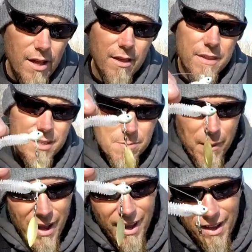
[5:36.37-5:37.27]
This
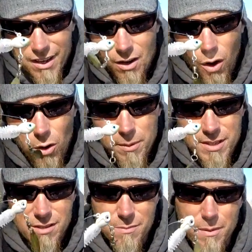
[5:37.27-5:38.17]
by all
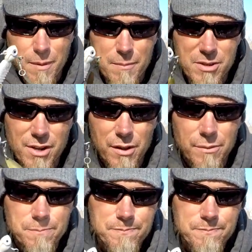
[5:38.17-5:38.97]
means has been my best color.